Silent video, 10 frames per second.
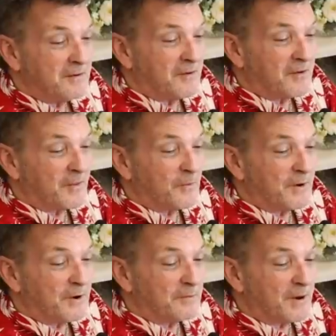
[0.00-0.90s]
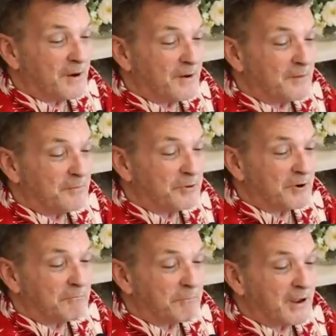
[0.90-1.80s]
all the way around, put
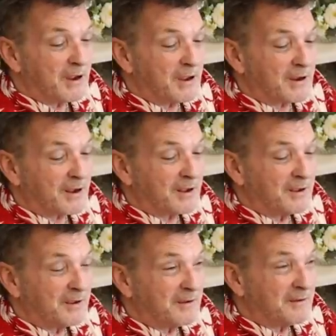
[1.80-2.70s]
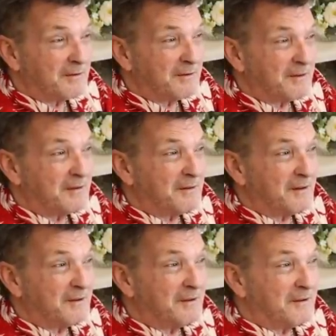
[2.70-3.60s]
it back, and
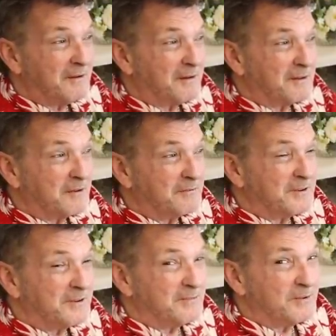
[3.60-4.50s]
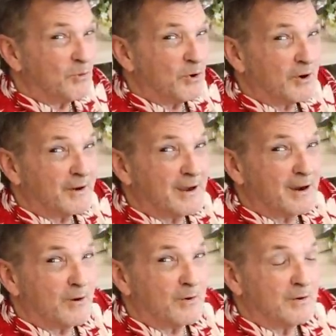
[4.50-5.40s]
I love it even more
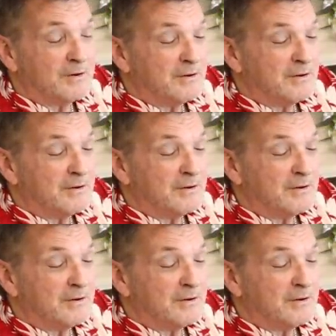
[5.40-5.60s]
now.